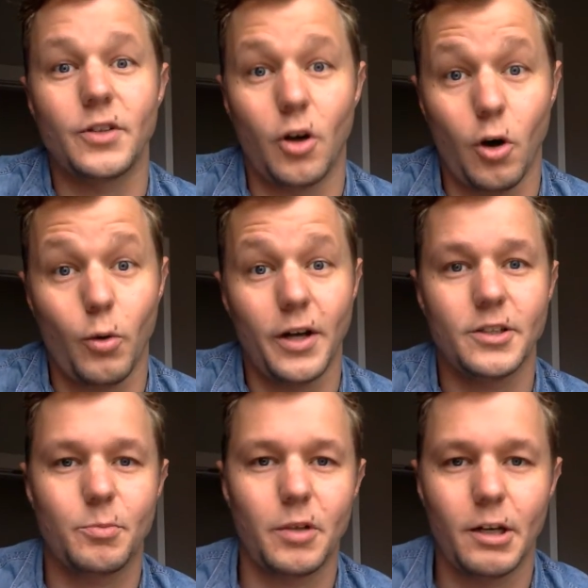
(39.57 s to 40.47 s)

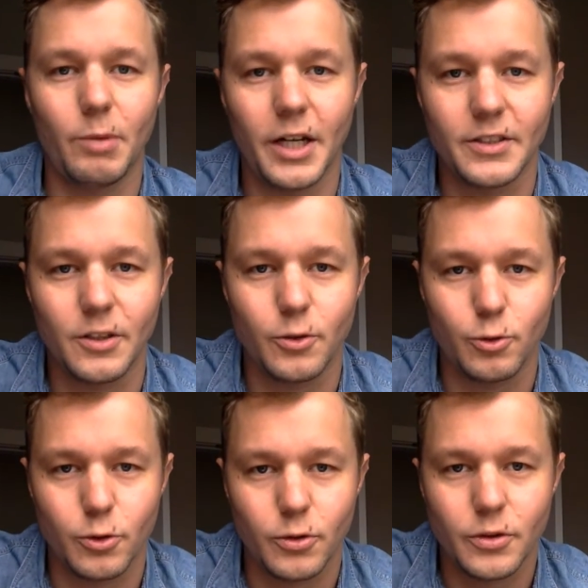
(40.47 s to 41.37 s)
always played by his own
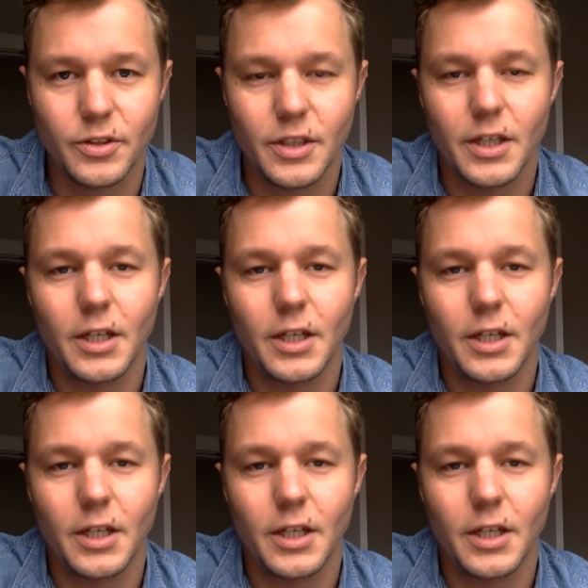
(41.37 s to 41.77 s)
rules.